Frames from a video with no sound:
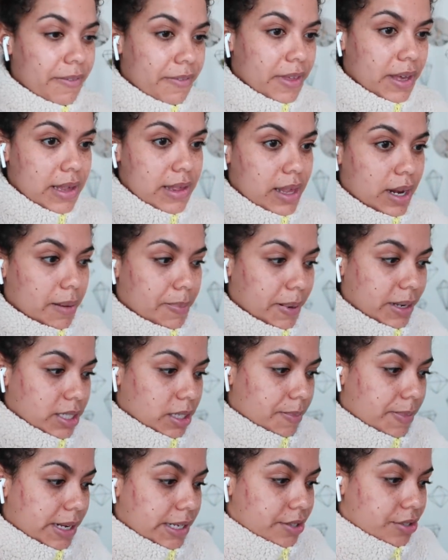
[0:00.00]
of things that I picked
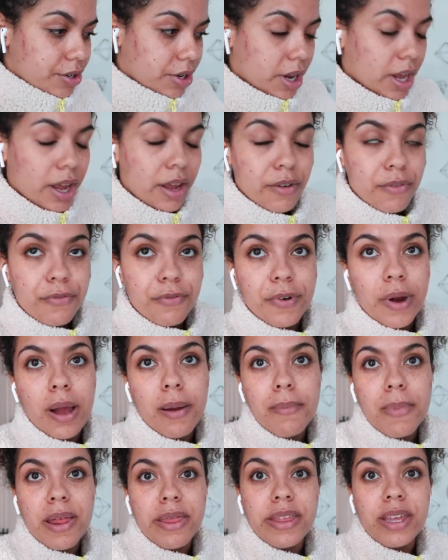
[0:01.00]
up yesterday
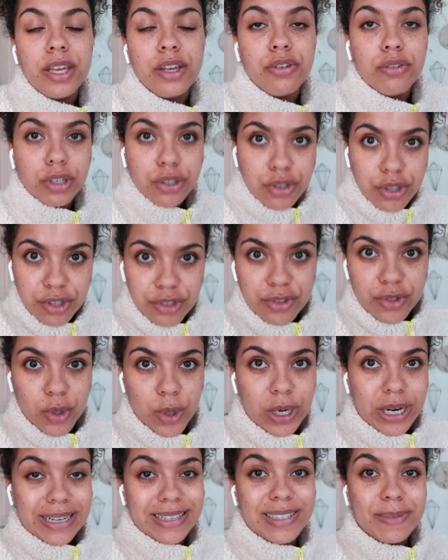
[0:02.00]
from the grocery
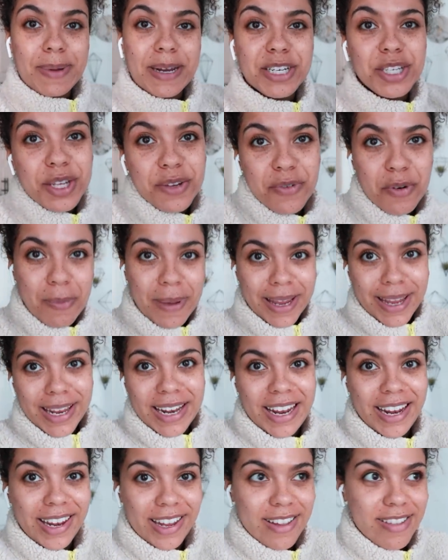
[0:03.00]
store, especially for my
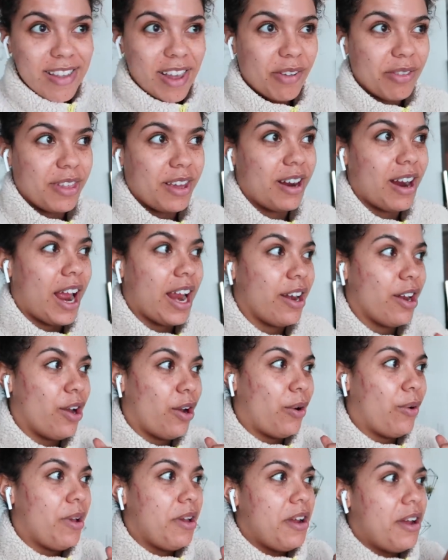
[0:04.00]
Canadians out there. I
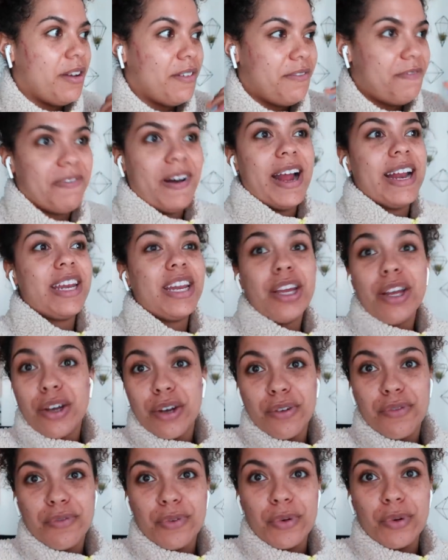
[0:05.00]
know finding
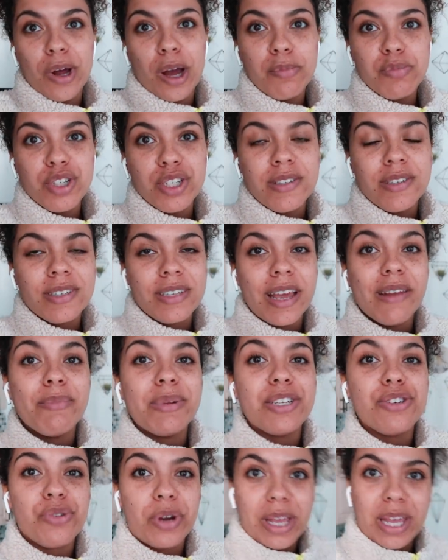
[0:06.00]
good food options can
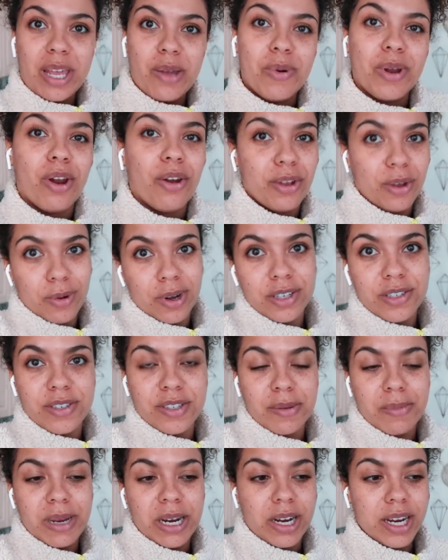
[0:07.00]
be tricky when all you watch
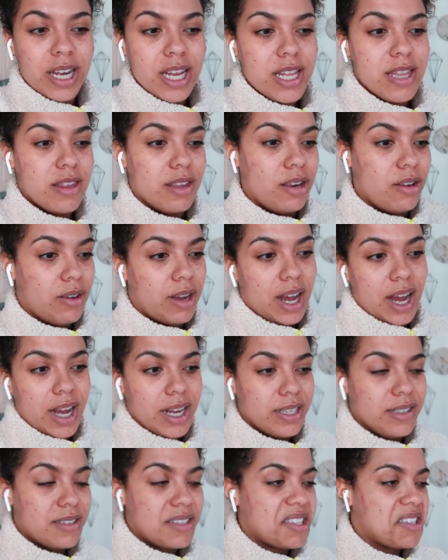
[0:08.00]
is Americans and you
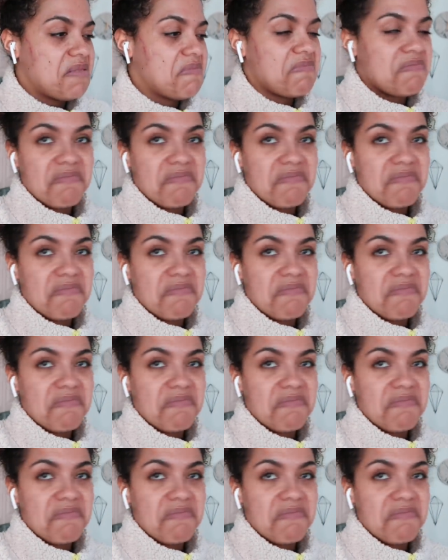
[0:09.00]
guys